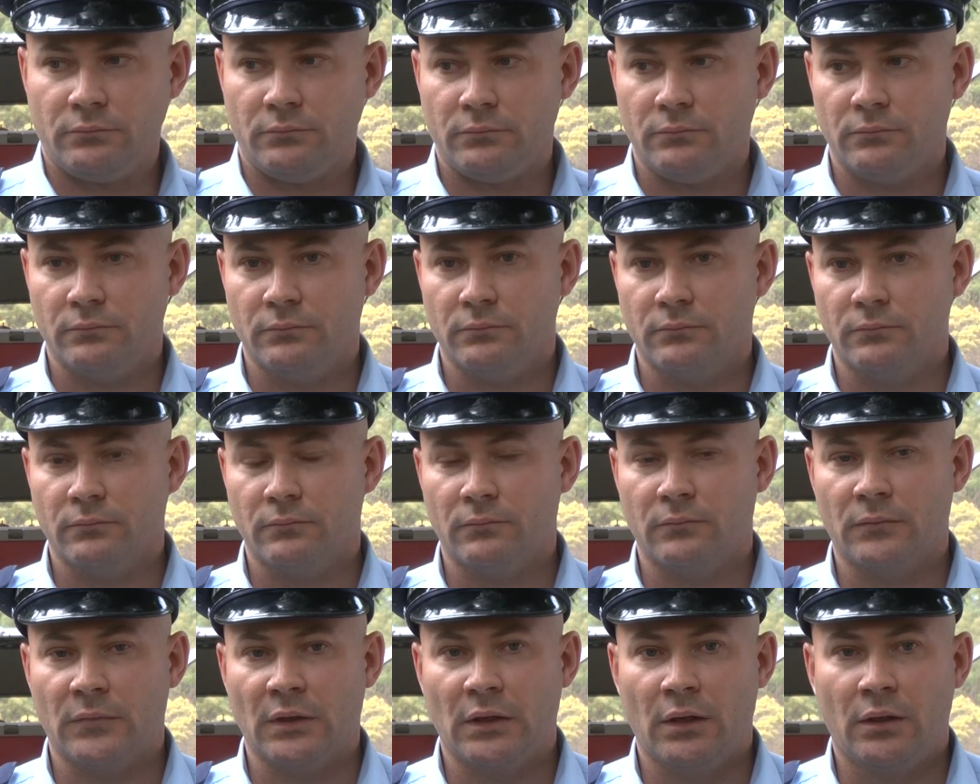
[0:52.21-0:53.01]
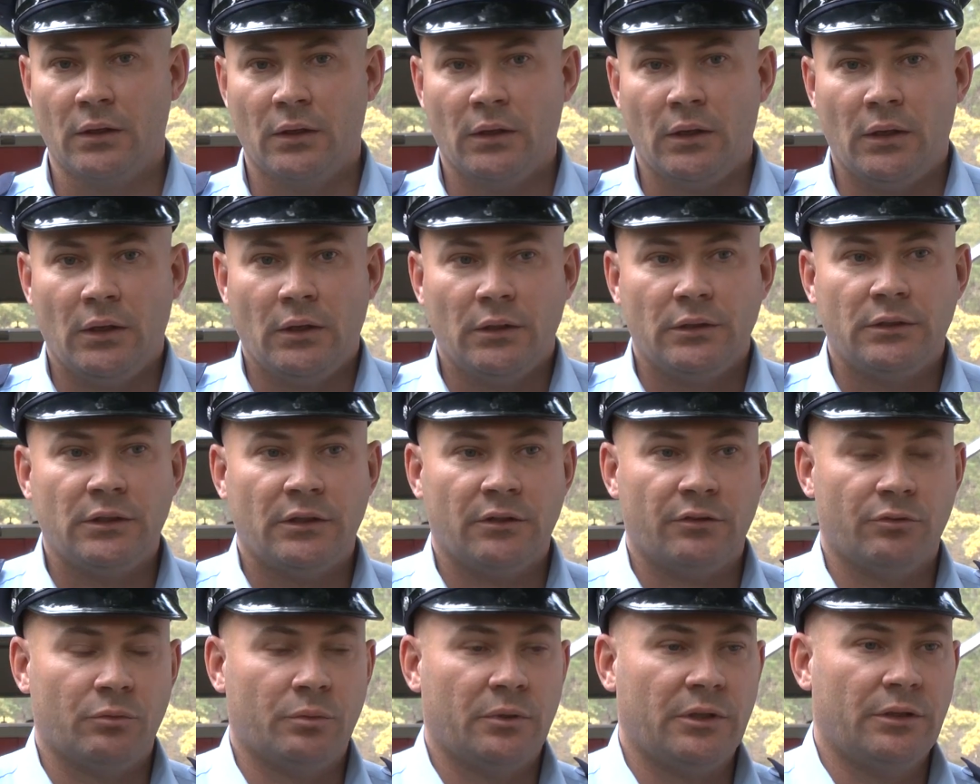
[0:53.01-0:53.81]
Can you tell me about that?
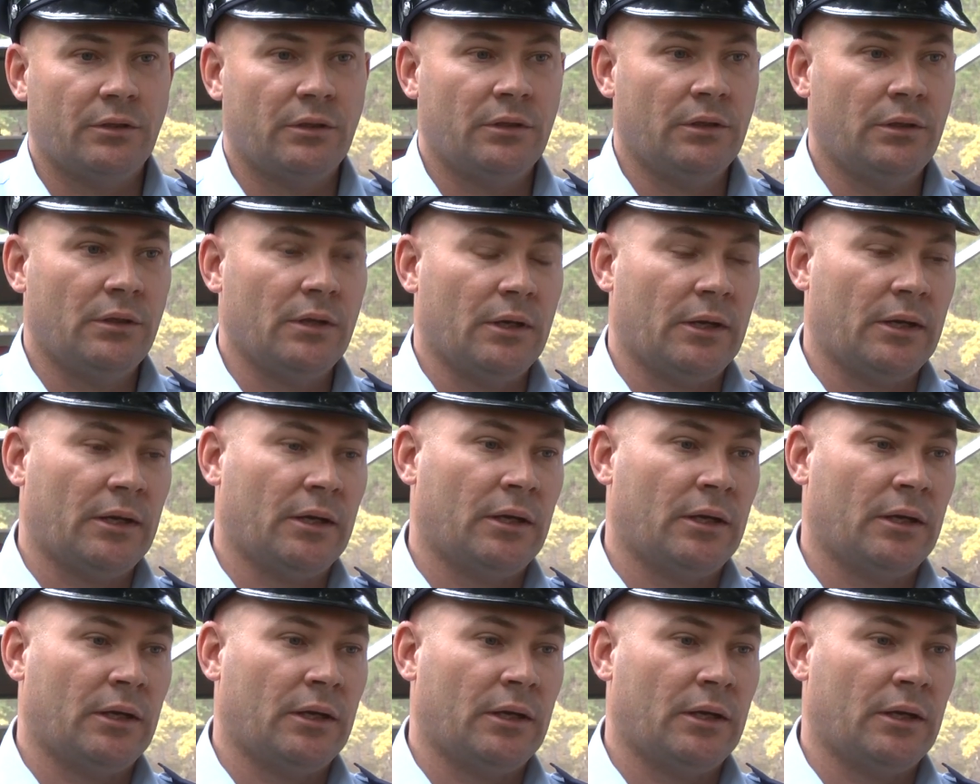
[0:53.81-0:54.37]
Yes, we did.